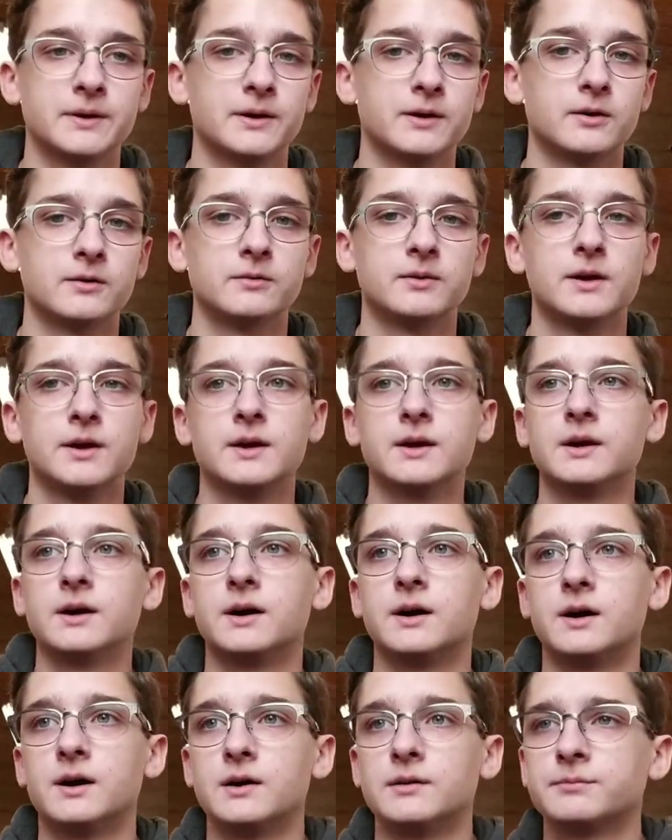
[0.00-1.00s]

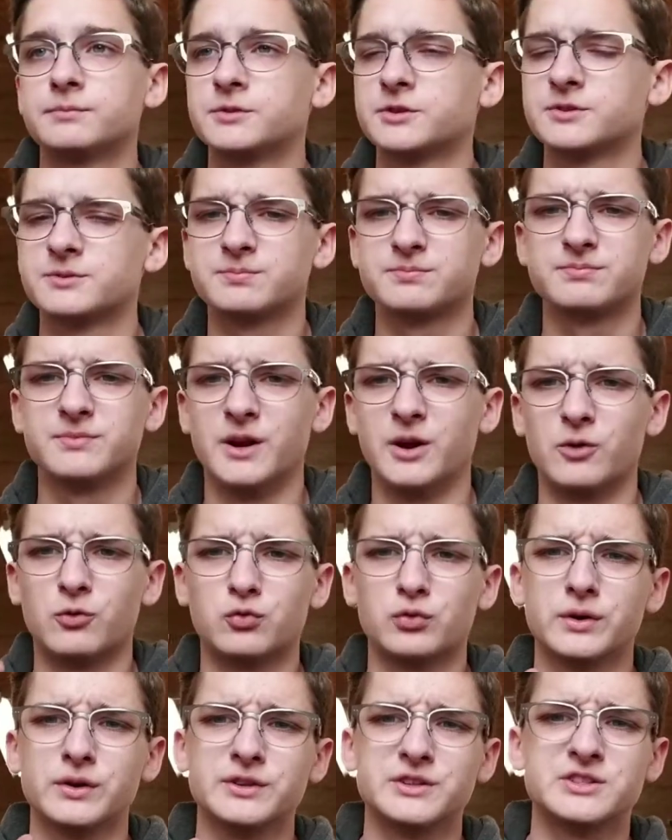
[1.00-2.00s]

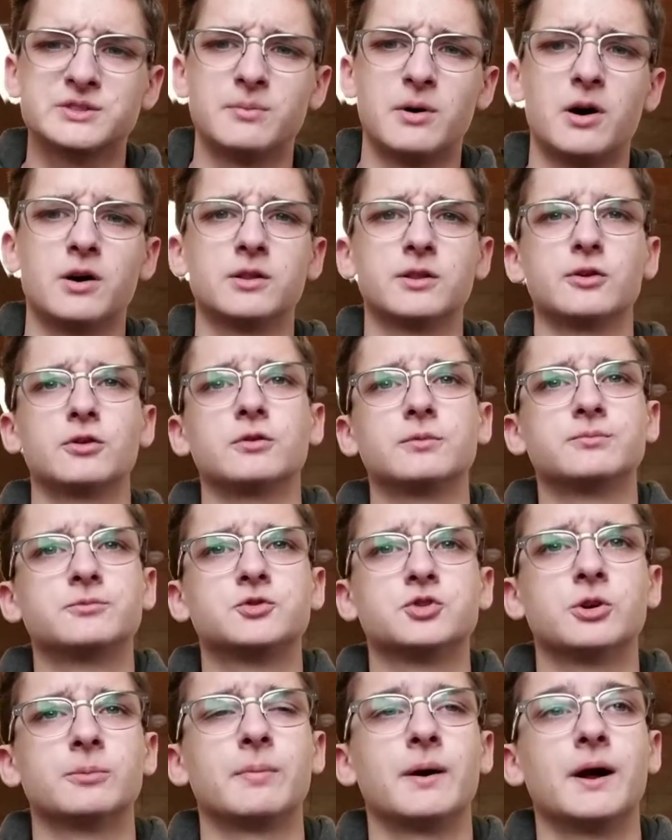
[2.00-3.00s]
really small little
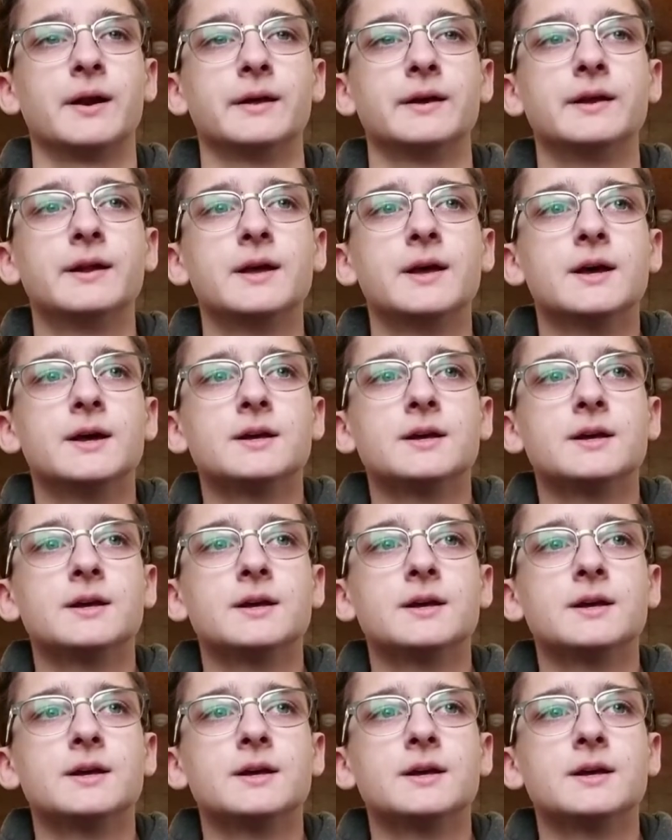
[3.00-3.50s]
drip on it.